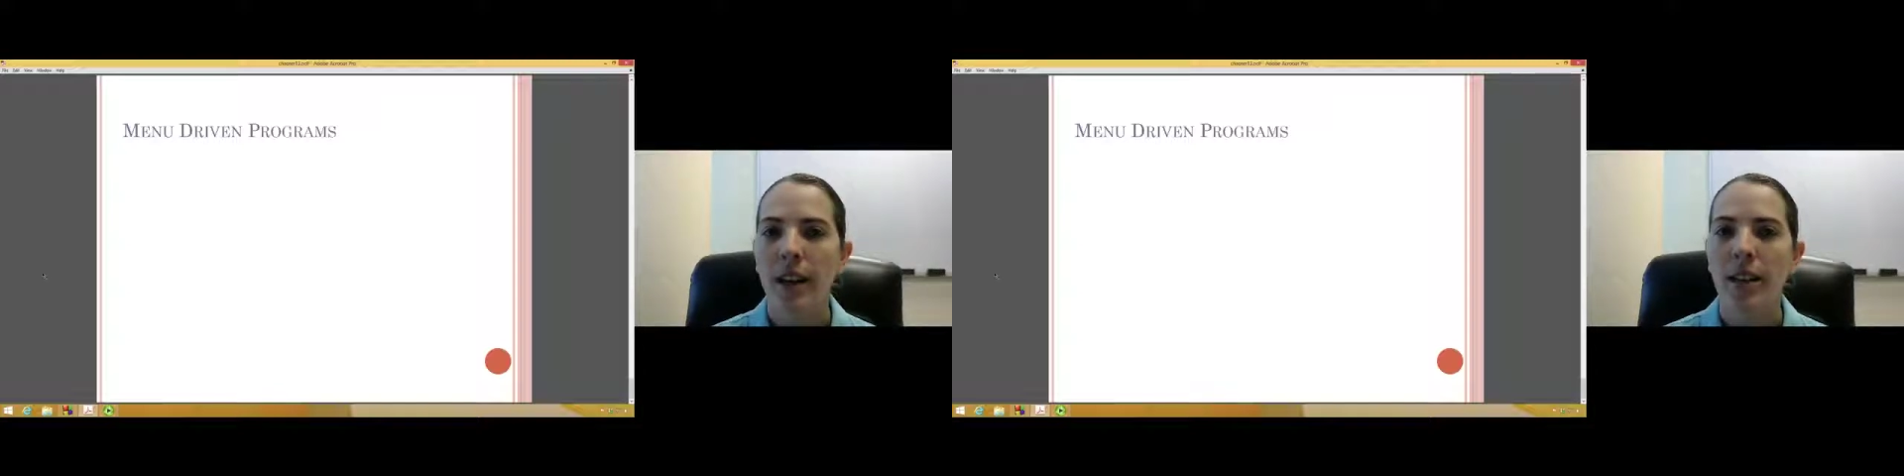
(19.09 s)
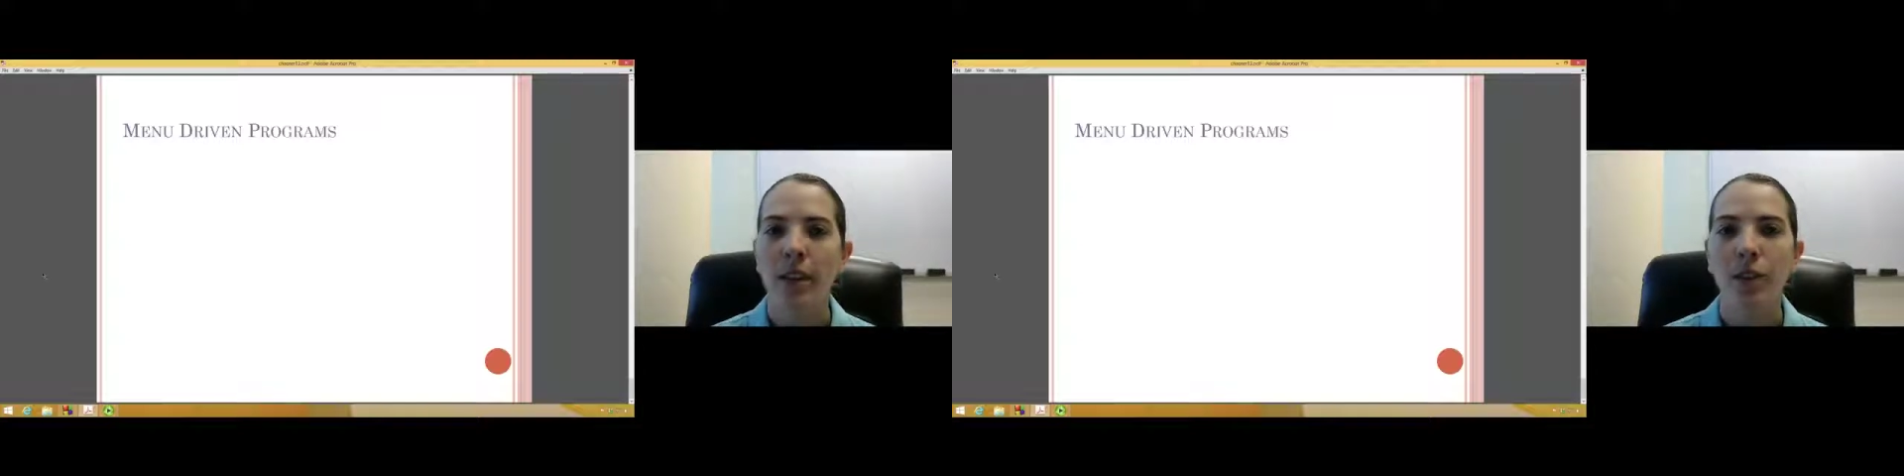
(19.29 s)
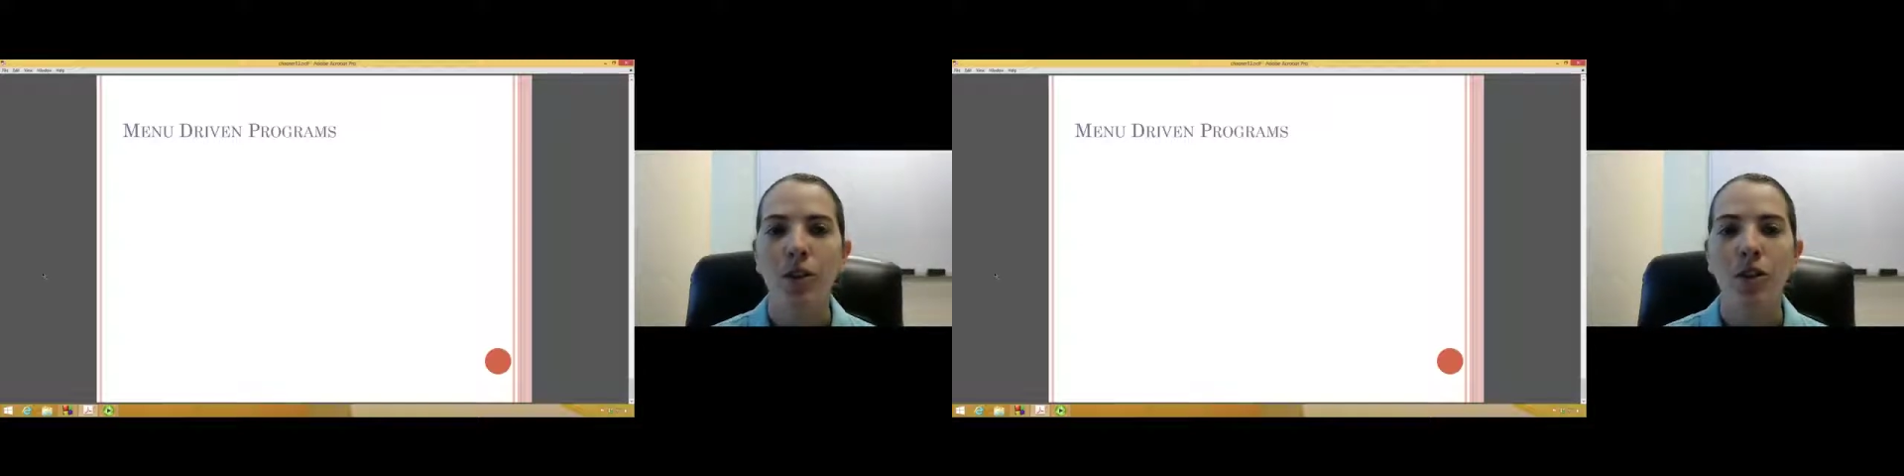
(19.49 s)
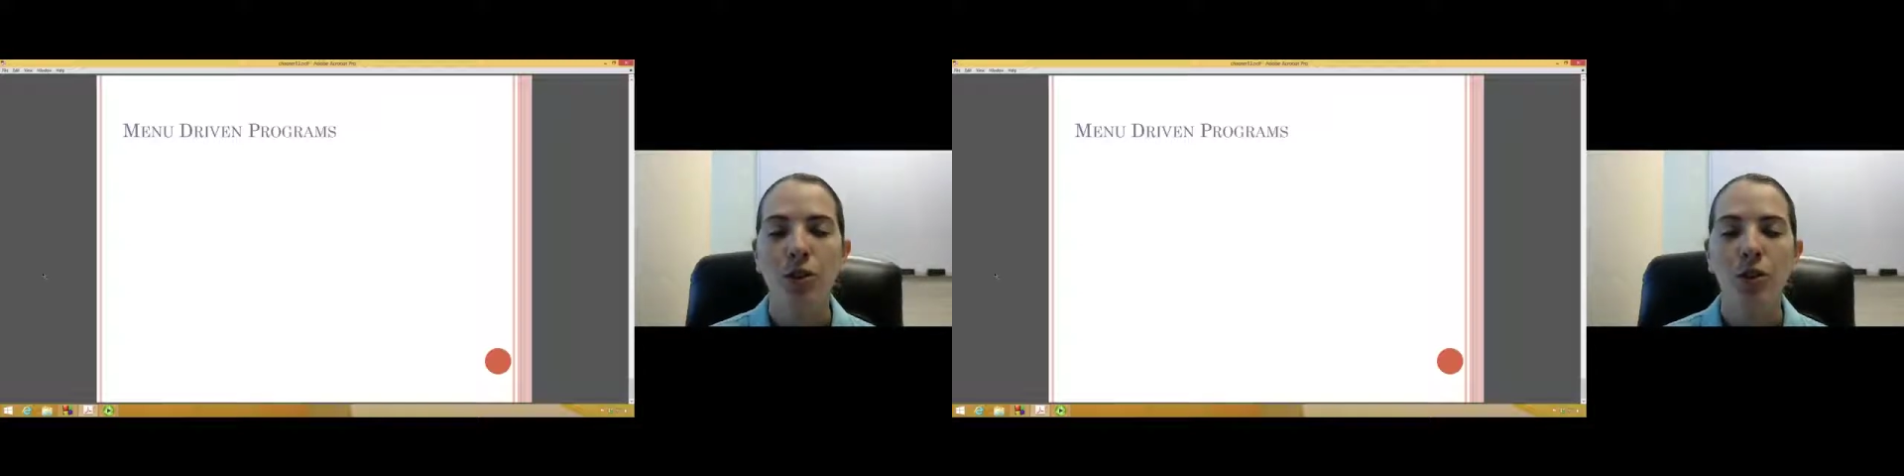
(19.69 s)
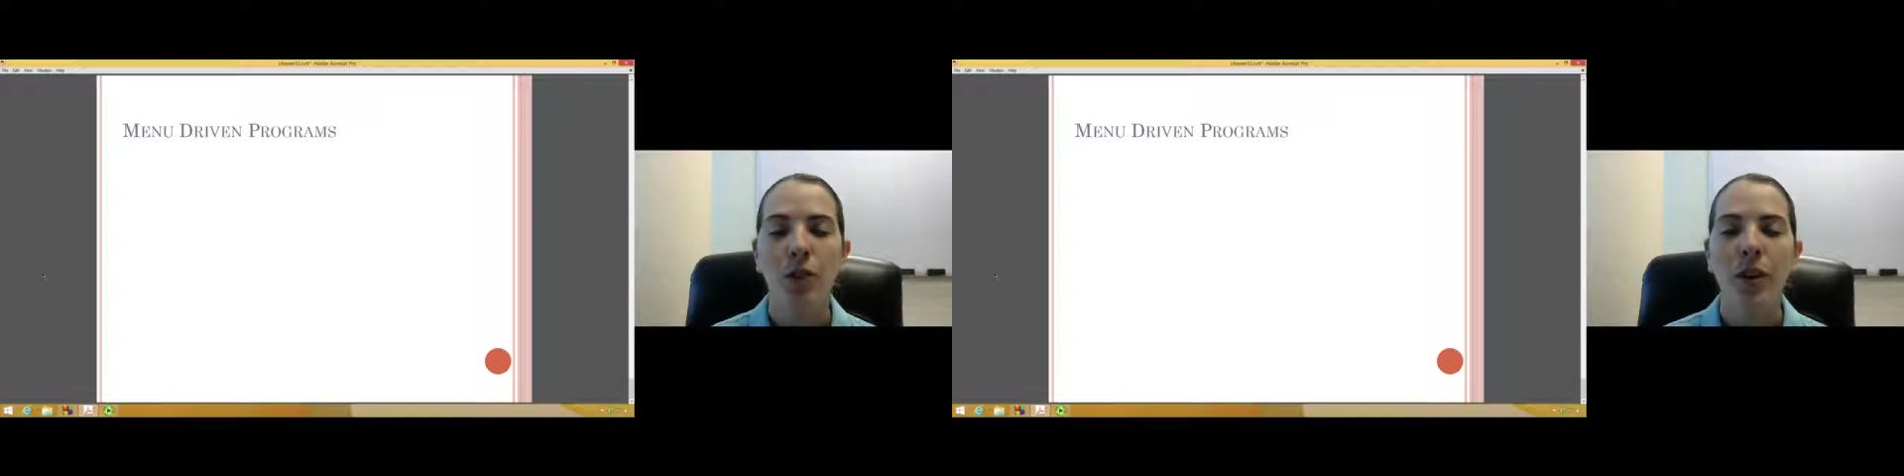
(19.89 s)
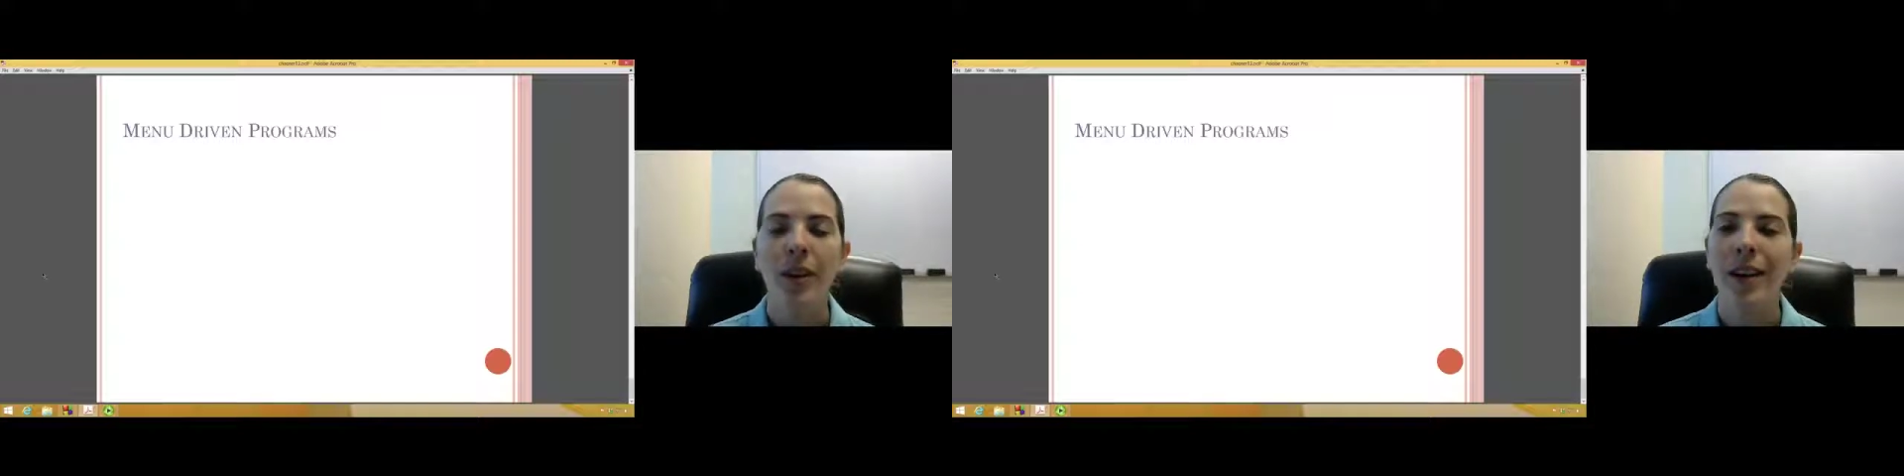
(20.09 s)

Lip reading: and they'll choose one